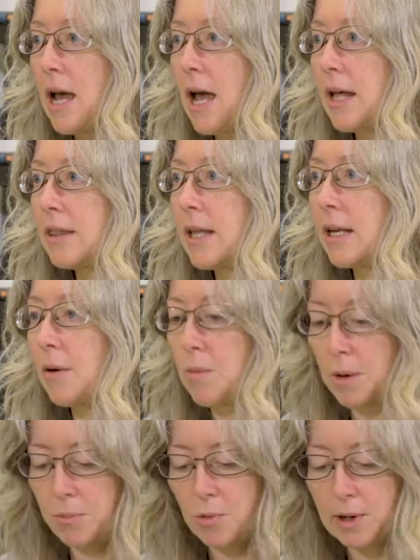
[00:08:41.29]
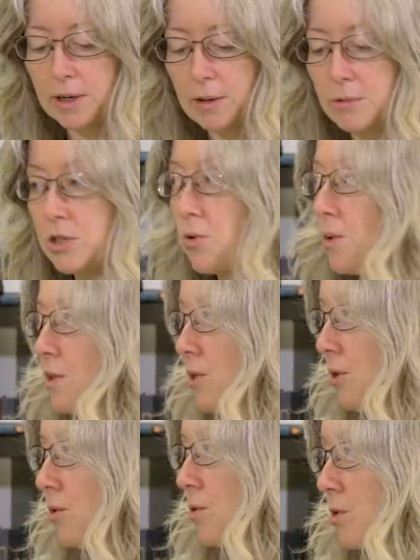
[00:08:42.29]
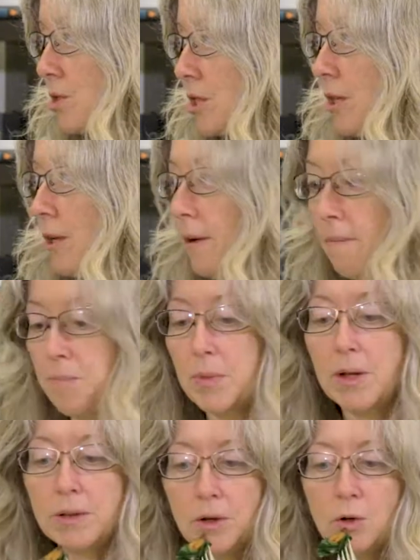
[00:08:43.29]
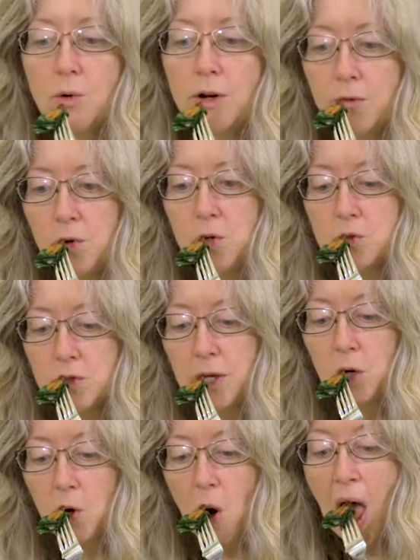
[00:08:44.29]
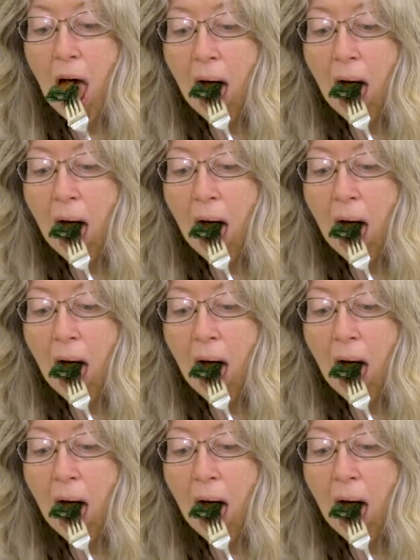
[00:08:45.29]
then at one point I was going to New York City, quite a few years later,